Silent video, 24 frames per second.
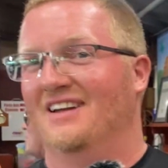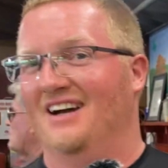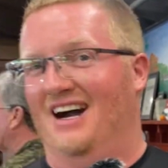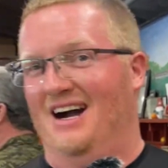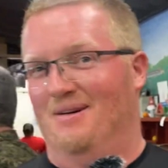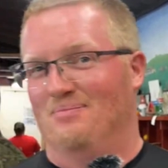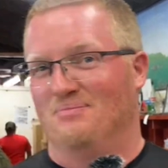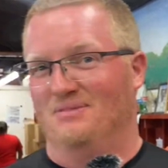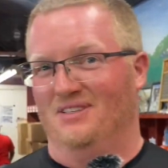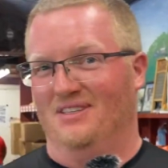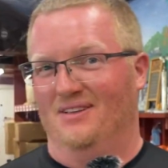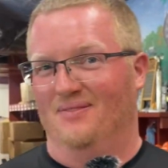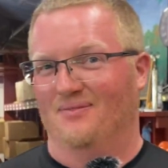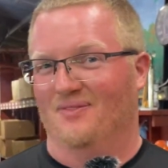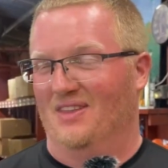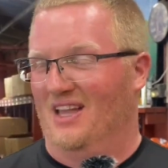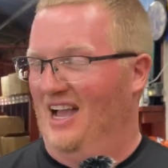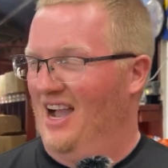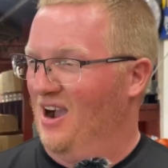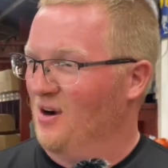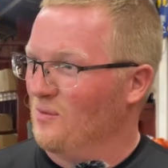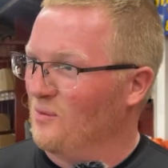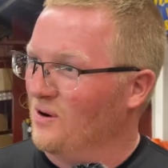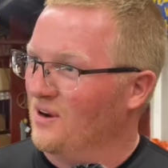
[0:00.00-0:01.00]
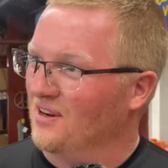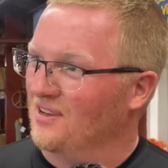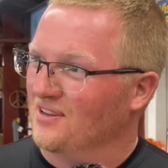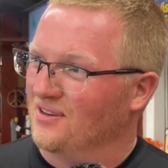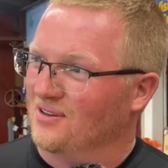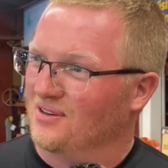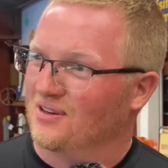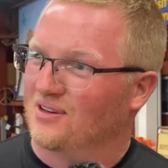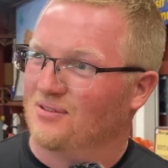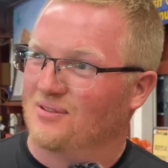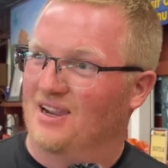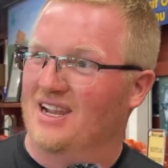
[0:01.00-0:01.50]
copy. I want
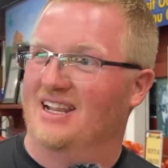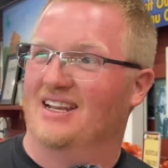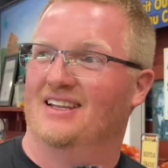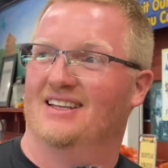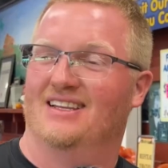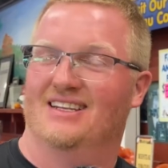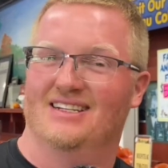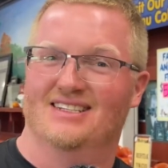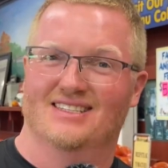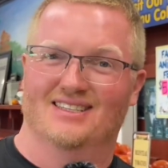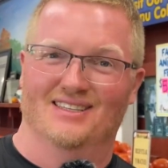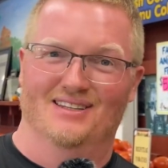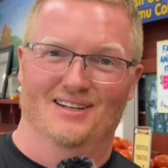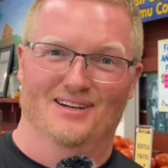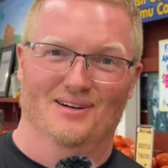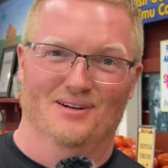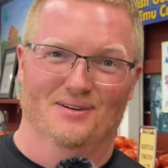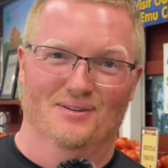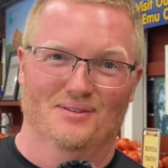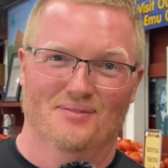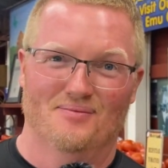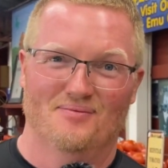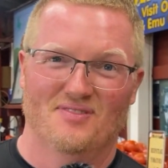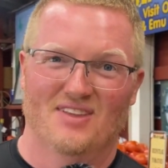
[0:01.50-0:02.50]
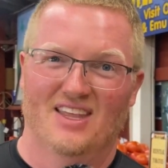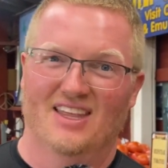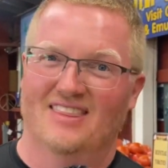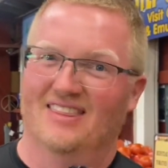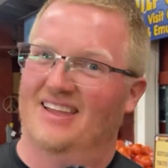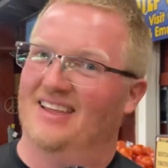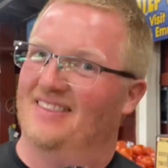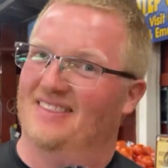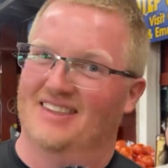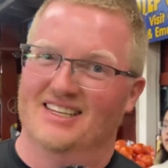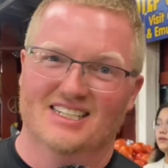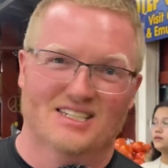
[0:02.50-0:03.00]
your grandkids to know
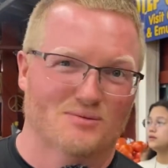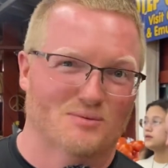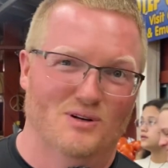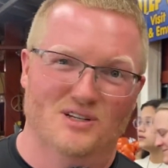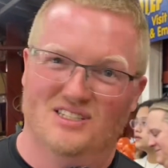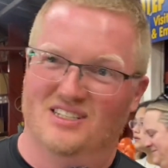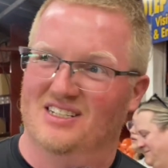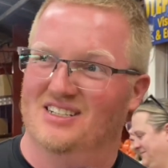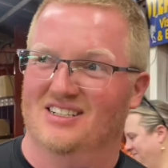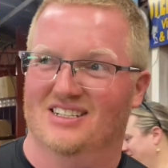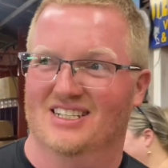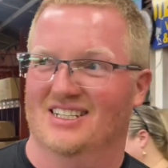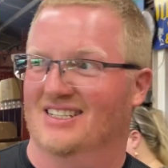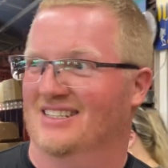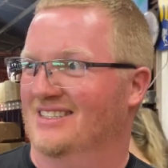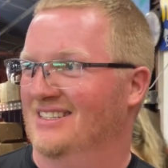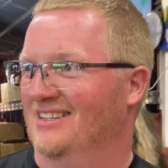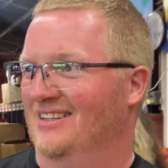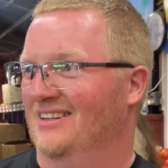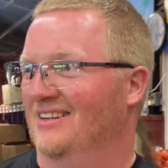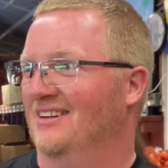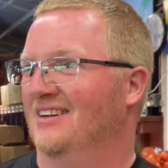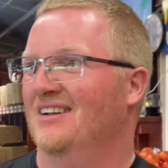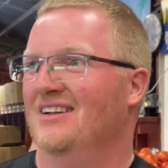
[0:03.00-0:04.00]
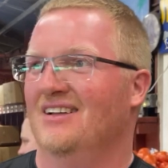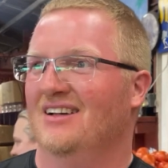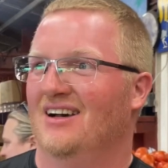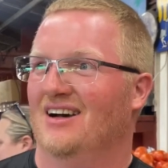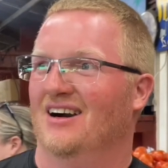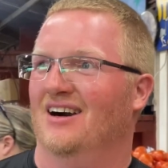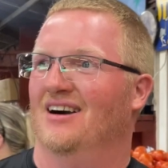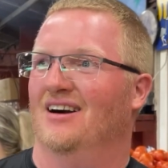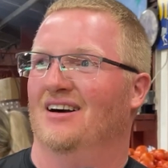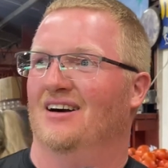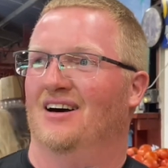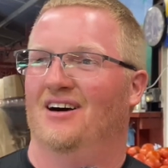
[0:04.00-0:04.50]
that this wasn't just a,
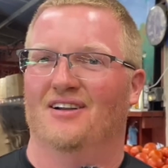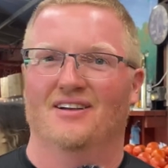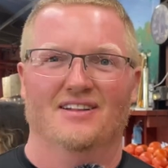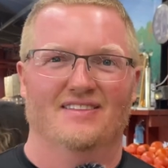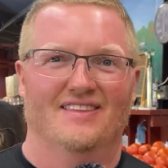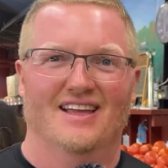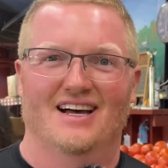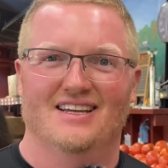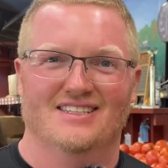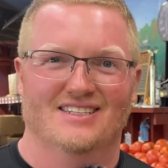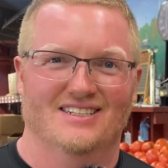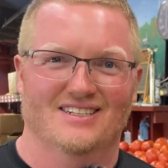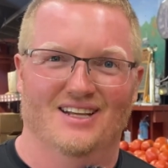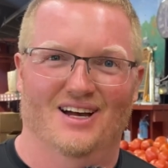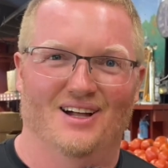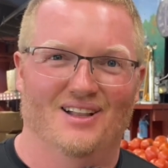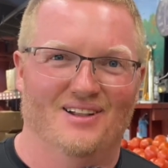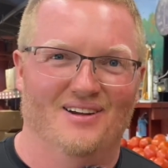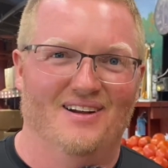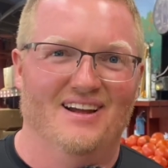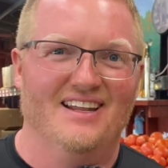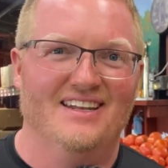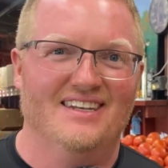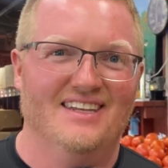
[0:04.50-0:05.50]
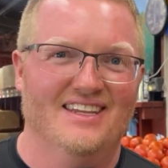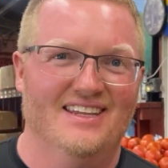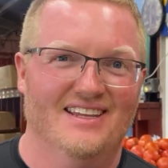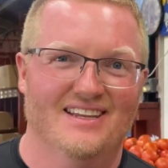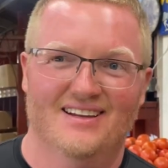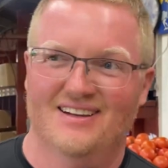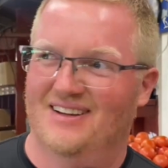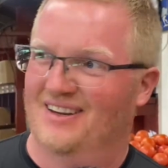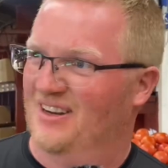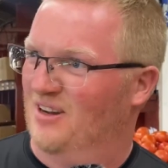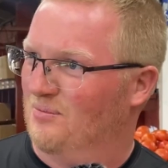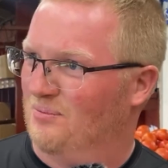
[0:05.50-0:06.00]
a $100,000
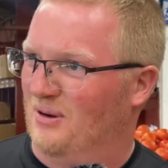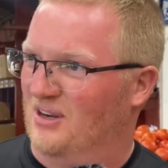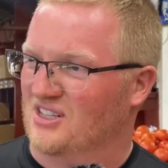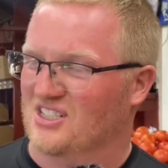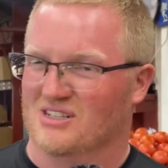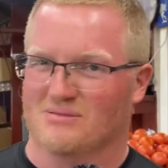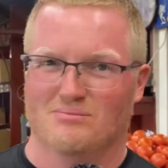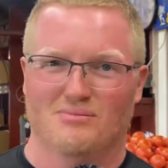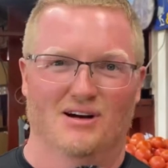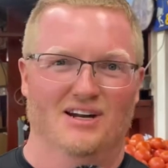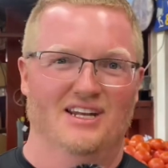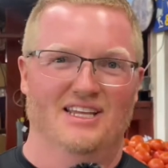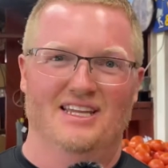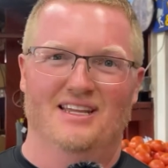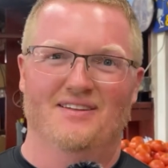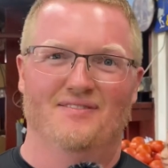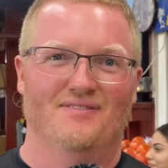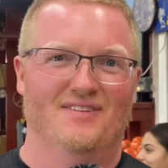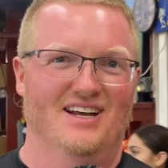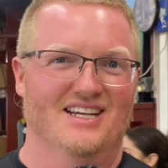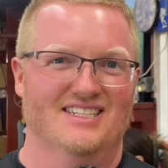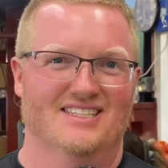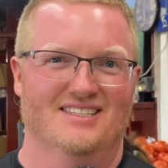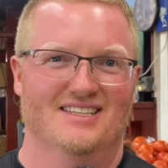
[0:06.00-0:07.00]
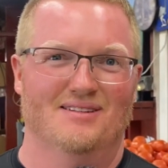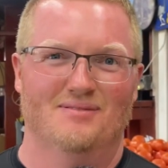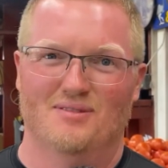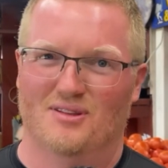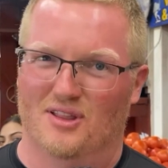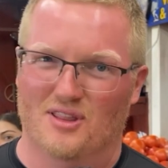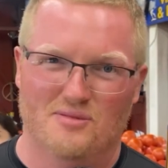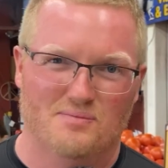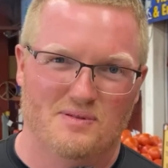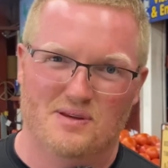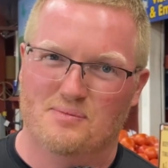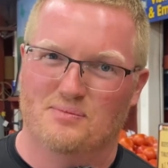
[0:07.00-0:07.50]
idea and a bunch of money invested and
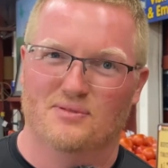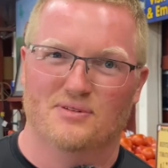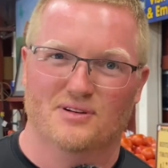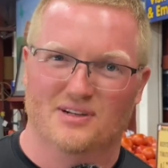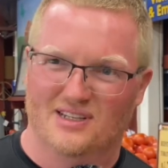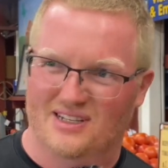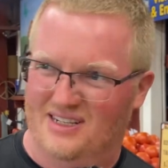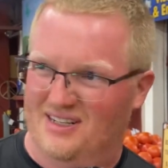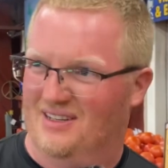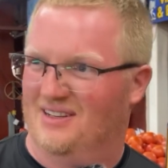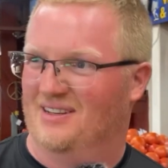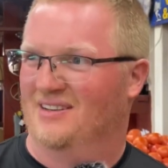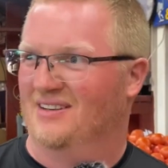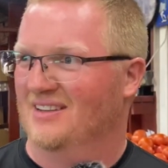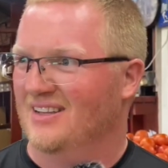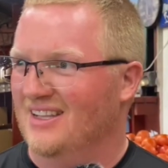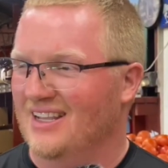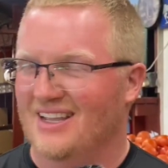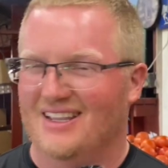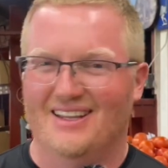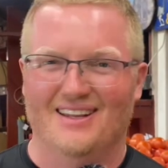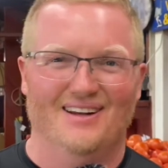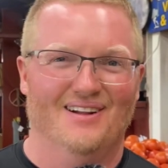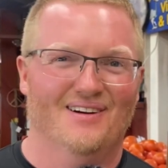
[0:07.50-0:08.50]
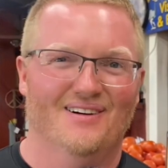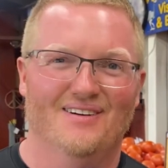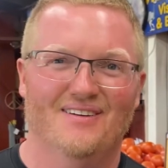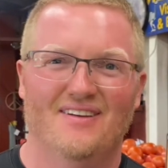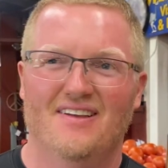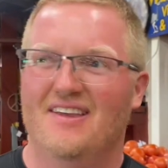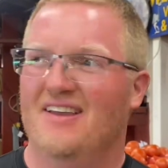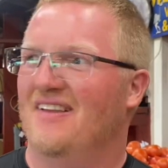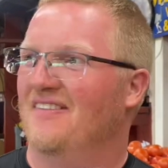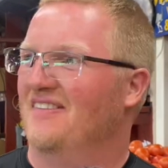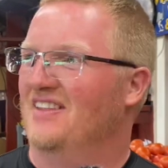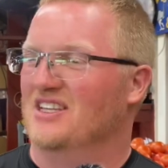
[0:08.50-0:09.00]
other people getting, you know,
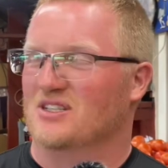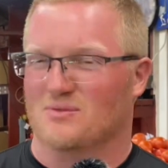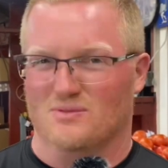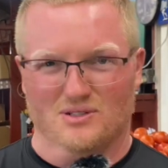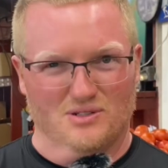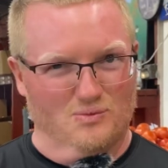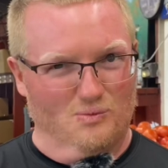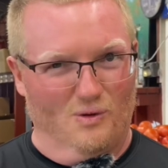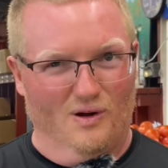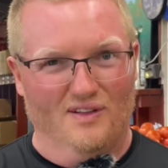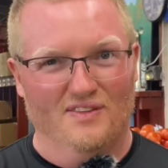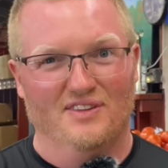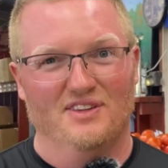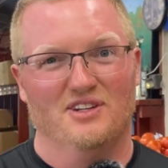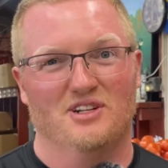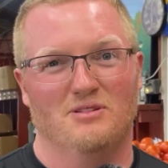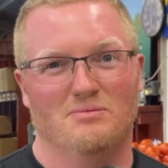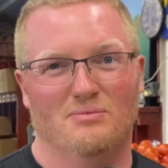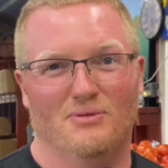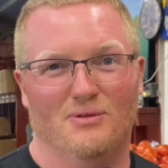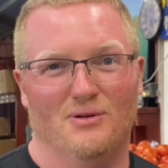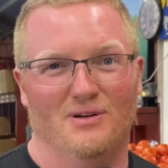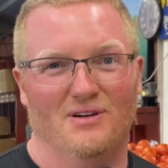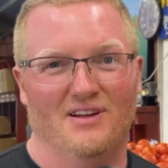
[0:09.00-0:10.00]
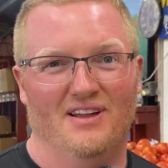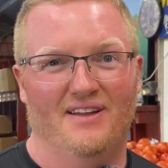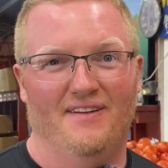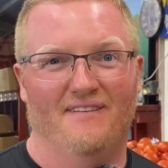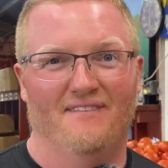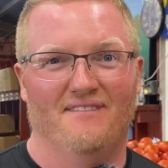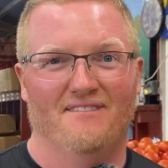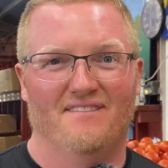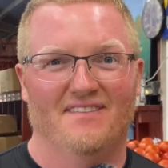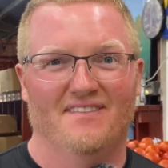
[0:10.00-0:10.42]
this was one little boy